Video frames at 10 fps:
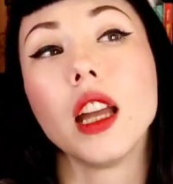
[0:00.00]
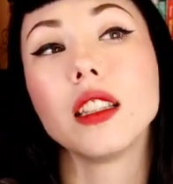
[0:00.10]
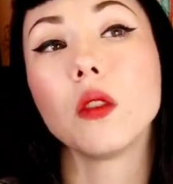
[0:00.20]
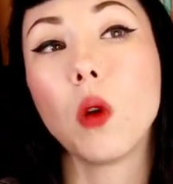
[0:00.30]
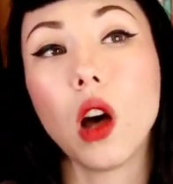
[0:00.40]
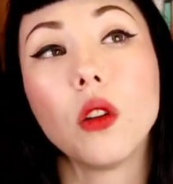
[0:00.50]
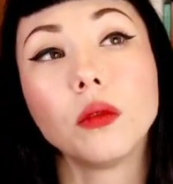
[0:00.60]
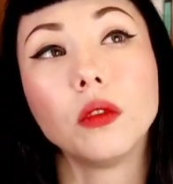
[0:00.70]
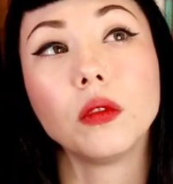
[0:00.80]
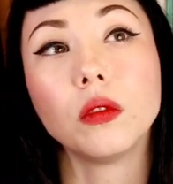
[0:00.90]
I said,
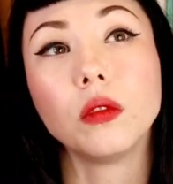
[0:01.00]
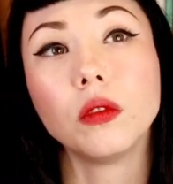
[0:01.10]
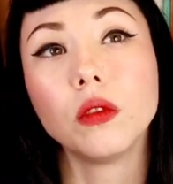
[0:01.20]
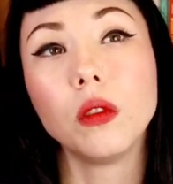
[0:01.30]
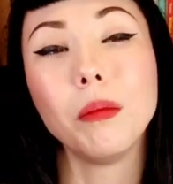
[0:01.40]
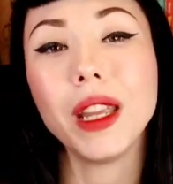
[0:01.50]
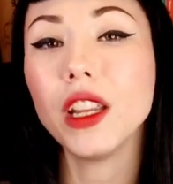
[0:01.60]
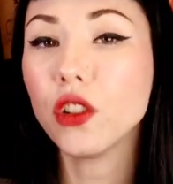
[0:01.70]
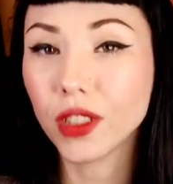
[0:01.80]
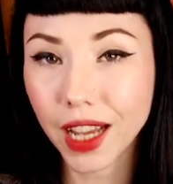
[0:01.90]
"Well,
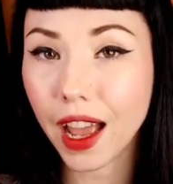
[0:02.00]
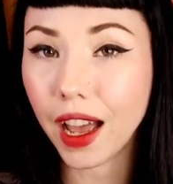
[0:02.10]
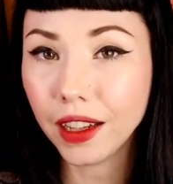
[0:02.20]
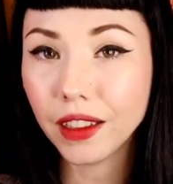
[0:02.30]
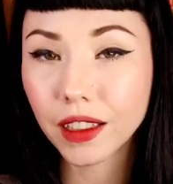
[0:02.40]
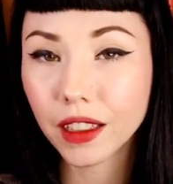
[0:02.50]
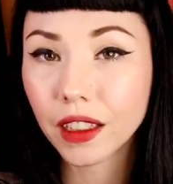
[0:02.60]
me and your dad